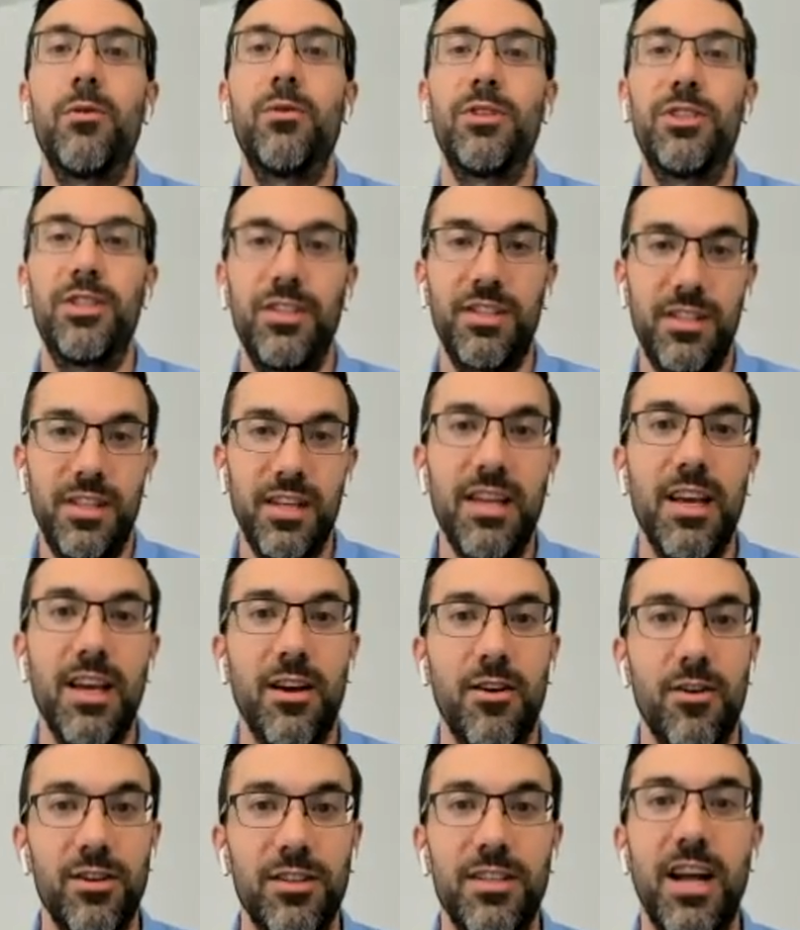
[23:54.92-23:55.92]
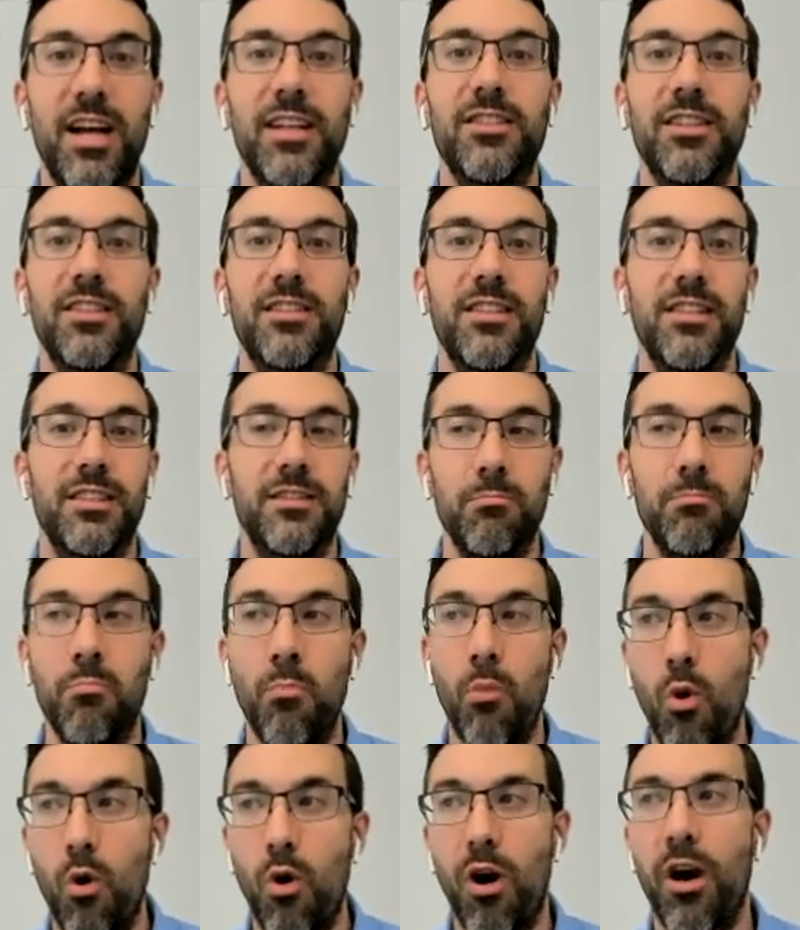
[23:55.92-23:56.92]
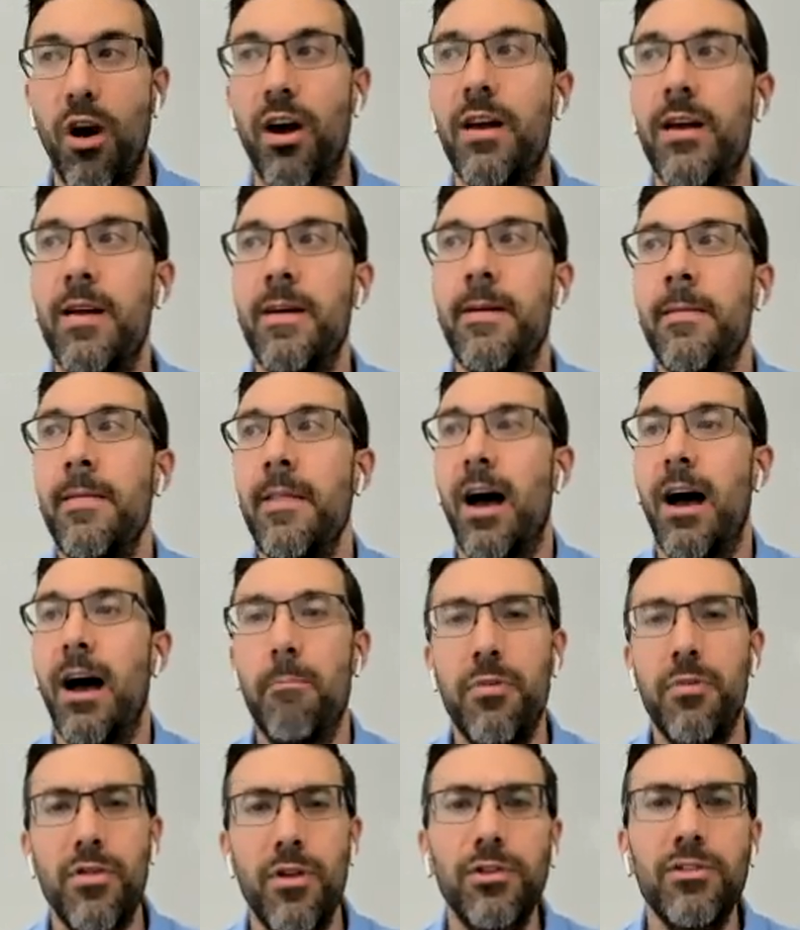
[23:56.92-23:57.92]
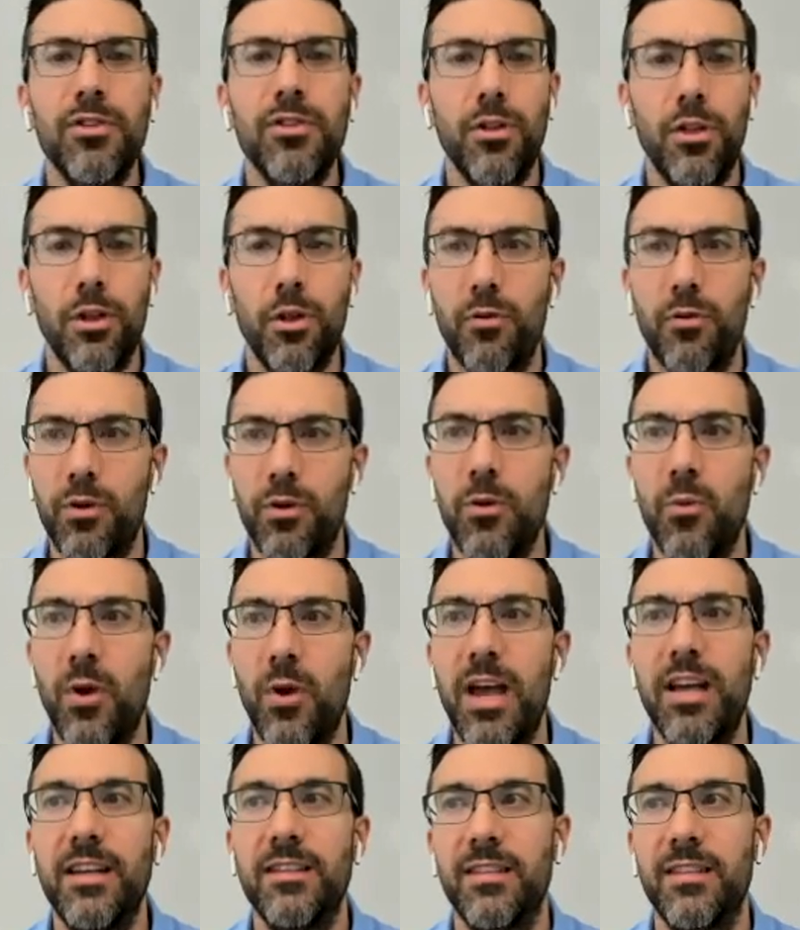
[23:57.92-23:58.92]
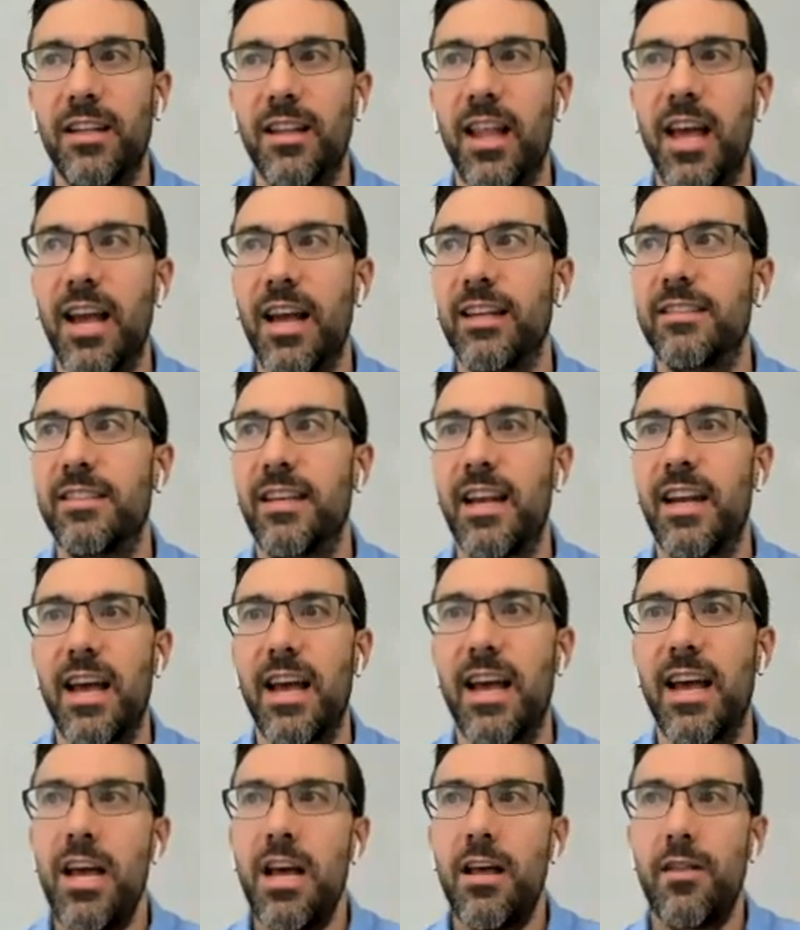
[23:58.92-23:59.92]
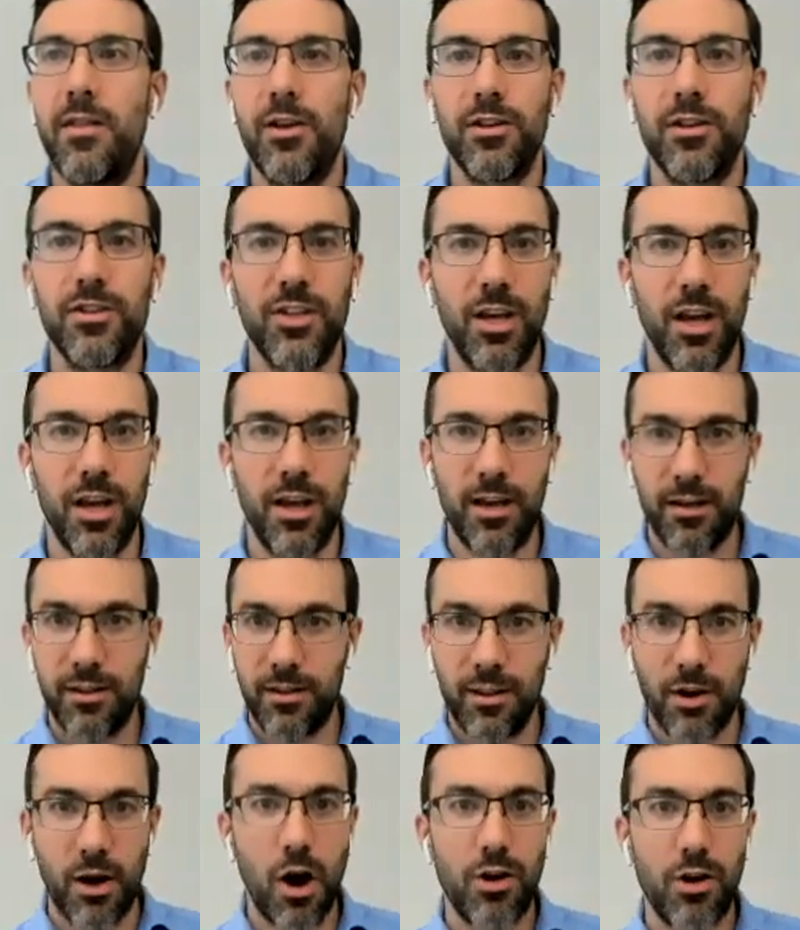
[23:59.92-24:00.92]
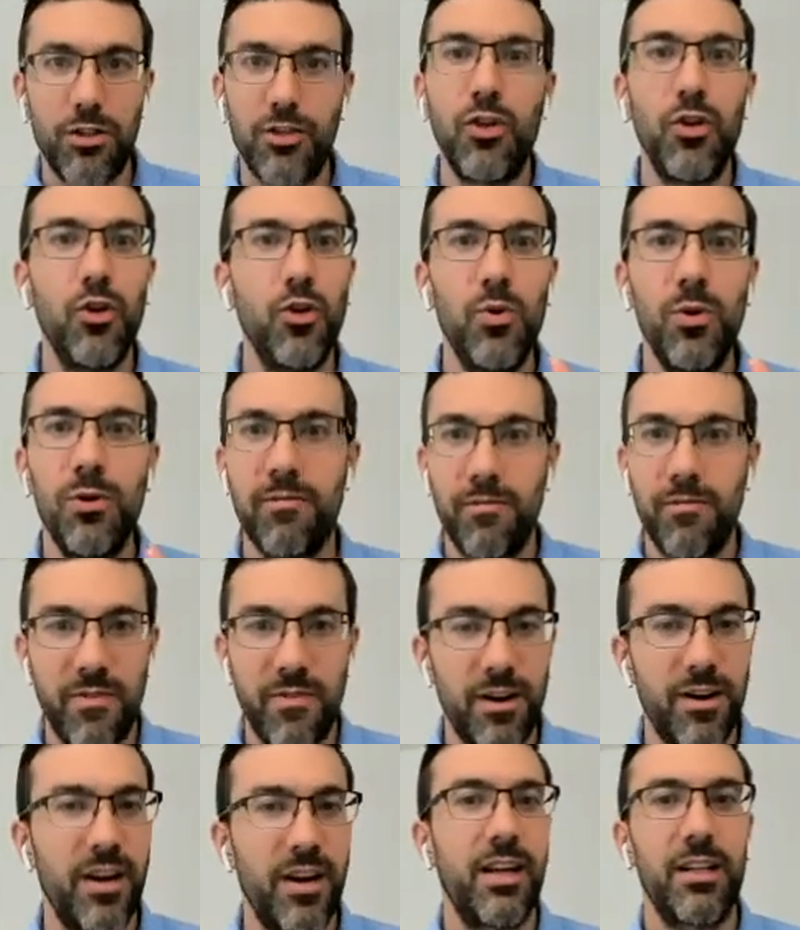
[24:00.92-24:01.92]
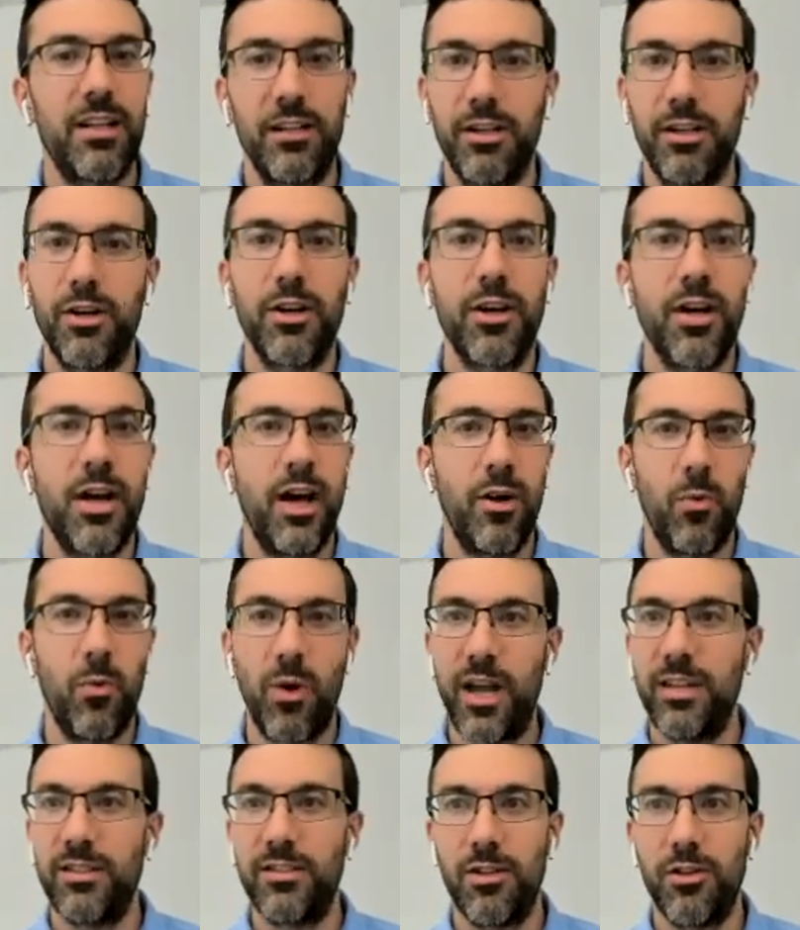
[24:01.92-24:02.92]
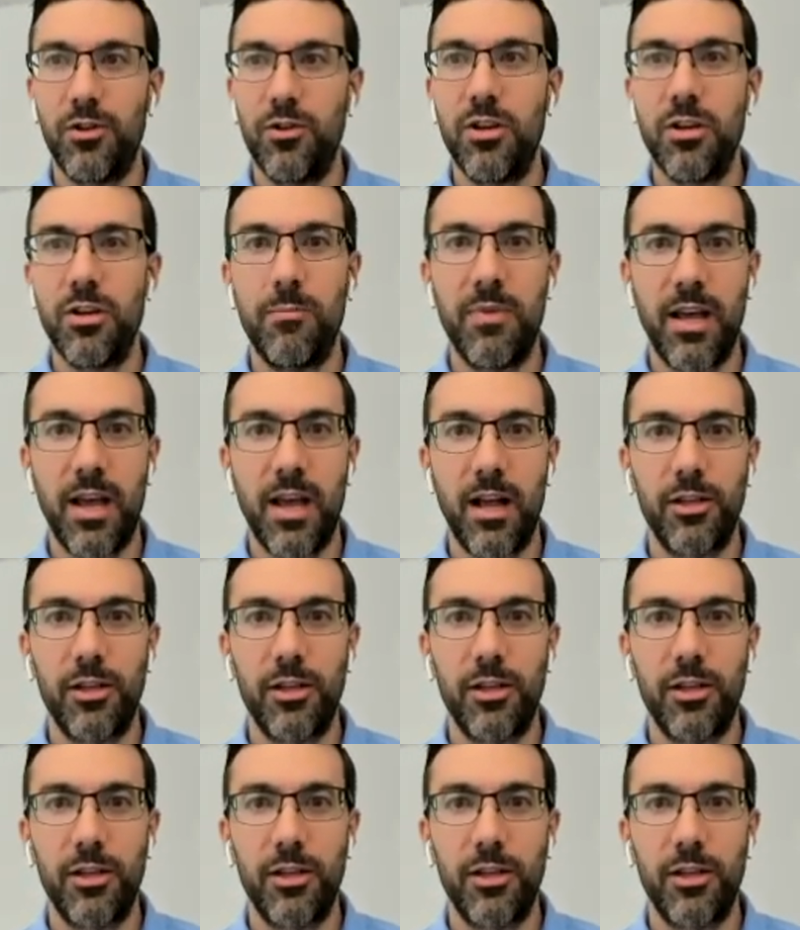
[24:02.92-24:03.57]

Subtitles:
which is the kicker. It's not just it's more, but those are the three ways. And like I said, there are two very clear-cut ways that you can be